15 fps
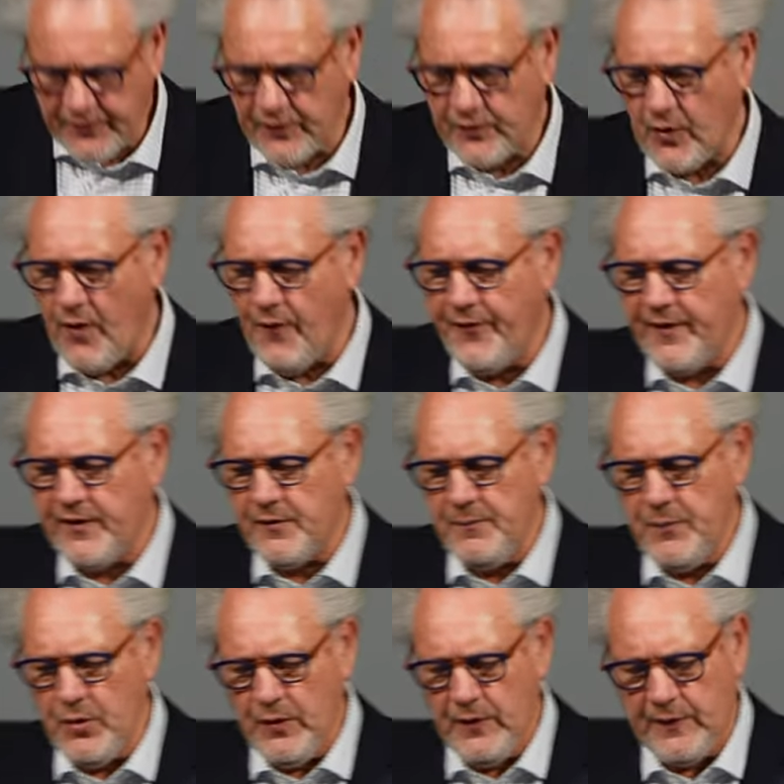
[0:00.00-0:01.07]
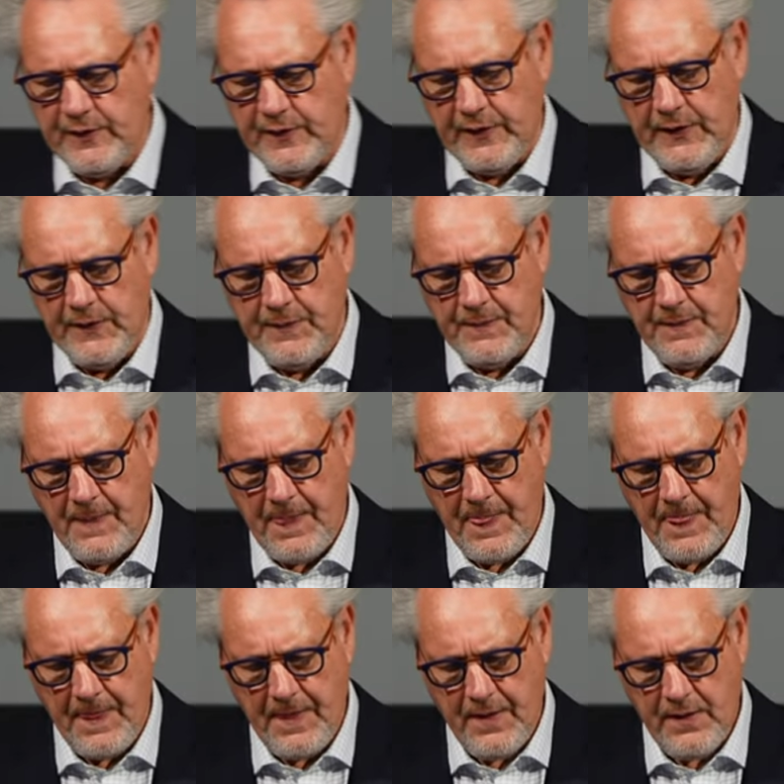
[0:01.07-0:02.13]
of his mercy.
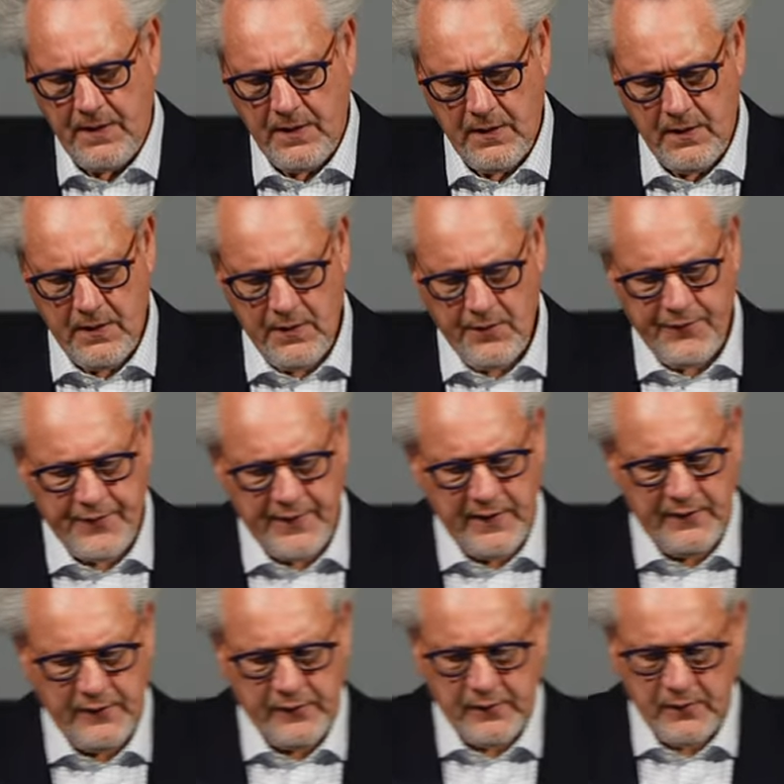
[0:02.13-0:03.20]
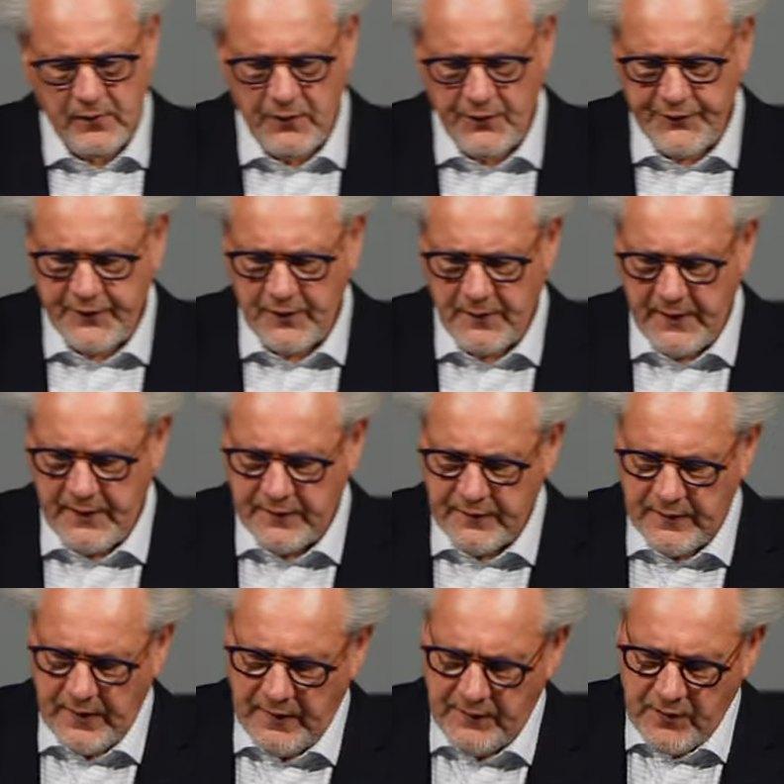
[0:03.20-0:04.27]
Friends, also
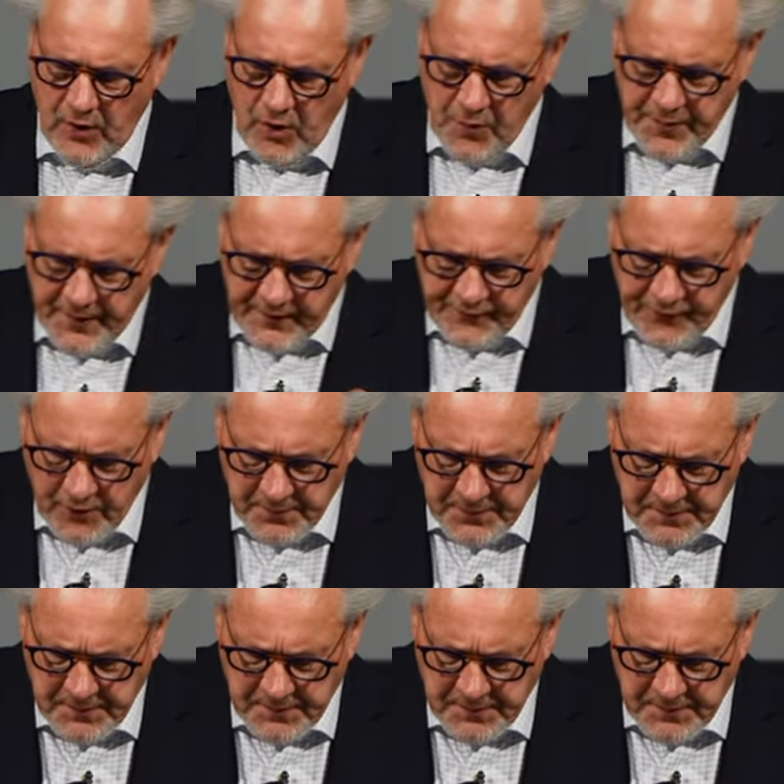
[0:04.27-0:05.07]
as Hope Reformed